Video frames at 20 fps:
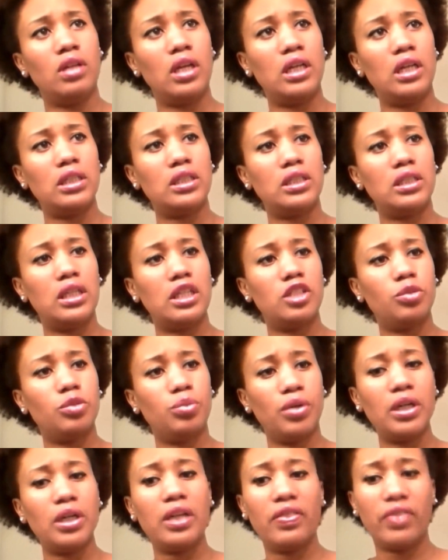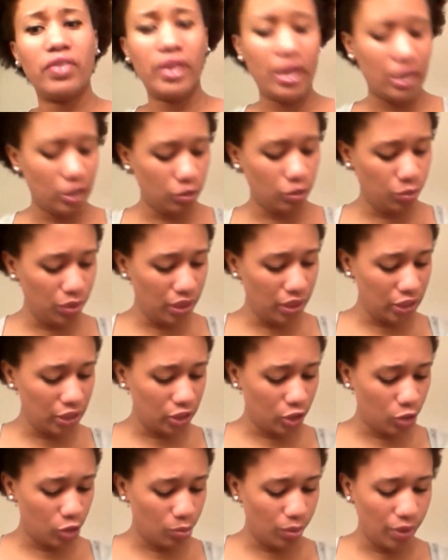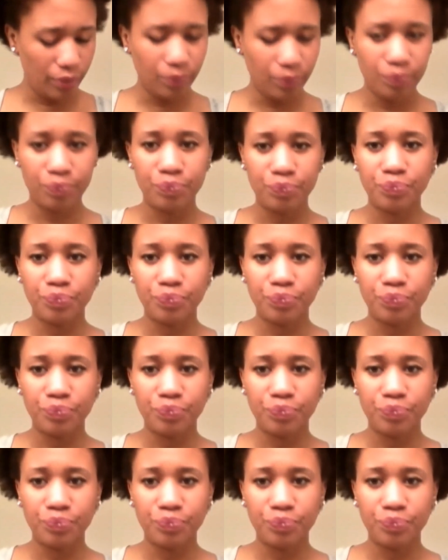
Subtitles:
It's pretty thick. It's pretty syrupy.